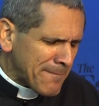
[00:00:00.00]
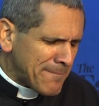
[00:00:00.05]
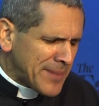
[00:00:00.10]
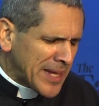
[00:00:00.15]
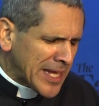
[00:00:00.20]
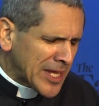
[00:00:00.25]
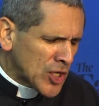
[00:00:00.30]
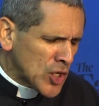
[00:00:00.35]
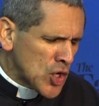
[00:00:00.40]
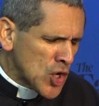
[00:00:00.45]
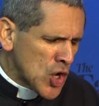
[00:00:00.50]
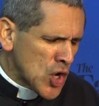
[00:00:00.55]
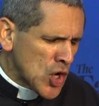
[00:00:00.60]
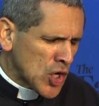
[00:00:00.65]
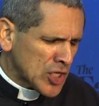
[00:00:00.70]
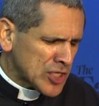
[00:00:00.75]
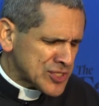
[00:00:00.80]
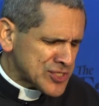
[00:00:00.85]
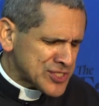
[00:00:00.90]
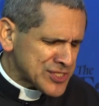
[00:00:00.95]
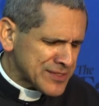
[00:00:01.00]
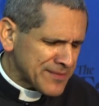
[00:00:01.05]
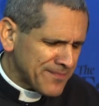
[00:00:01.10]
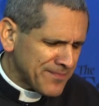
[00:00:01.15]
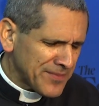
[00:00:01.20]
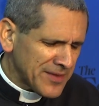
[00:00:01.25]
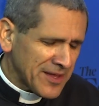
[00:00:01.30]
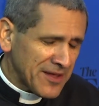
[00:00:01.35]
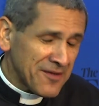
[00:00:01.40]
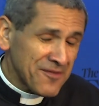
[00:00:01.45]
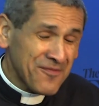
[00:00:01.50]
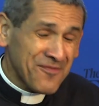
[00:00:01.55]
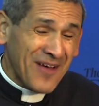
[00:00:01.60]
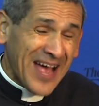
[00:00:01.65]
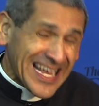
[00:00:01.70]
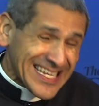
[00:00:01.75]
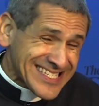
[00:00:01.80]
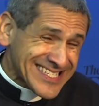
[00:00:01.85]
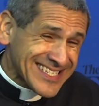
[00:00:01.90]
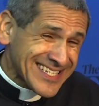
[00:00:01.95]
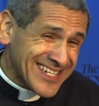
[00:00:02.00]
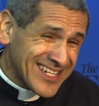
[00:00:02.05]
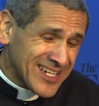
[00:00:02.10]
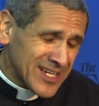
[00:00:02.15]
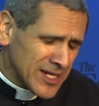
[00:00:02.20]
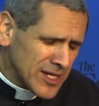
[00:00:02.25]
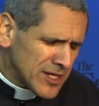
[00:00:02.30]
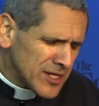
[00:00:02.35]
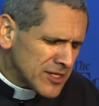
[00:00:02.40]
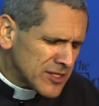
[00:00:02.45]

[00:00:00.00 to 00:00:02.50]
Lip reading: big hooks fastened